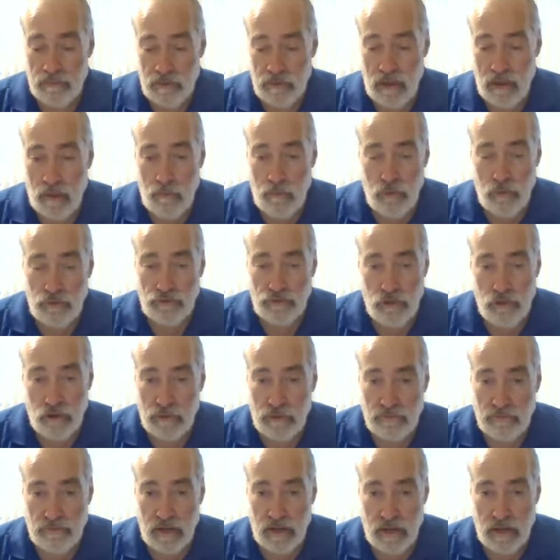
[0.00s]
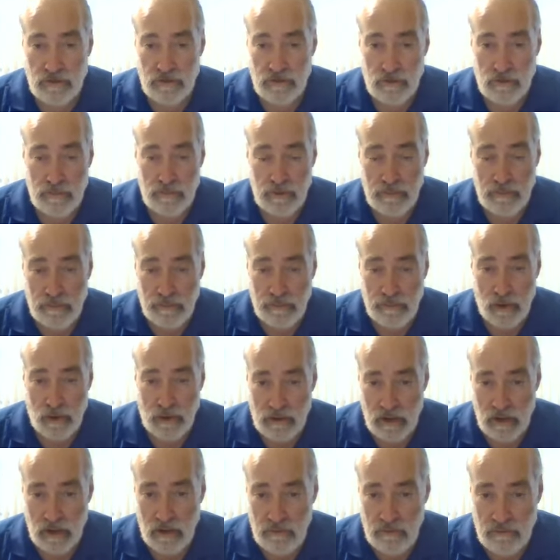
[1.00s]
we're circumcising to be part
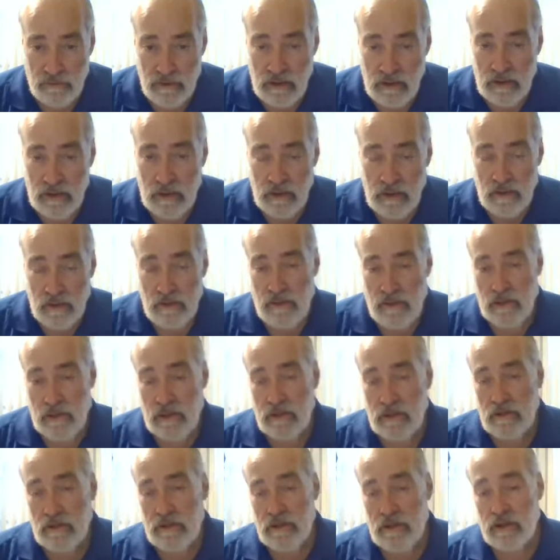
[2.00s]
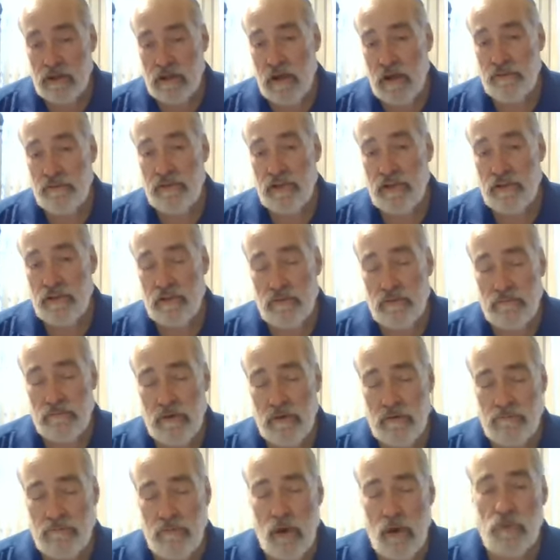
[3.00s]
of the the covenant of,
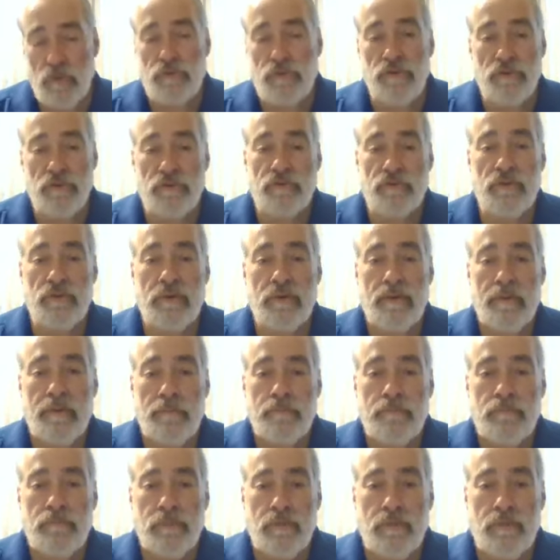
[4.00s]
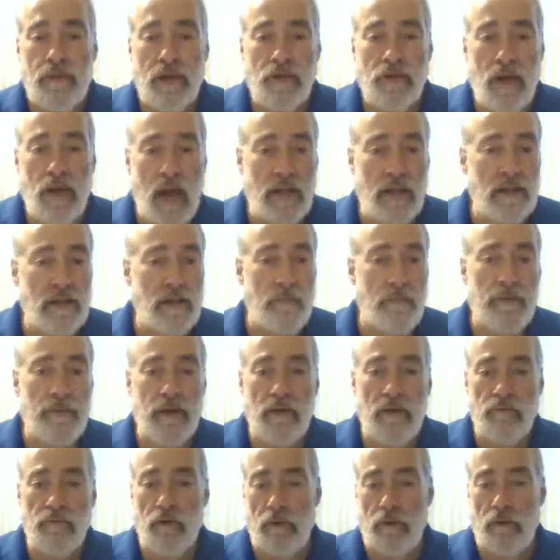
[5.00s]
of Moses. That you had an
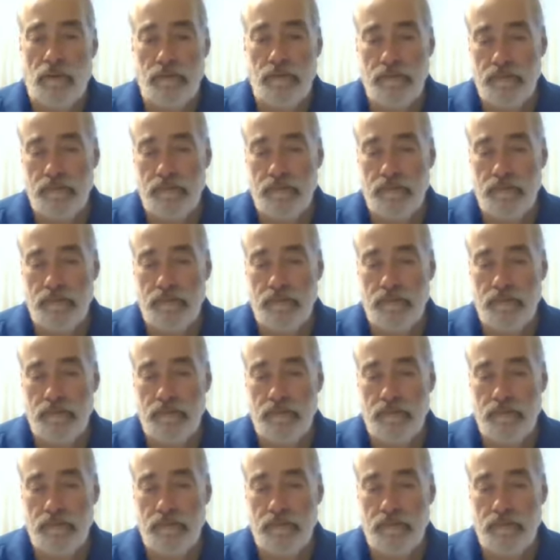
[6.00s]
upheaval.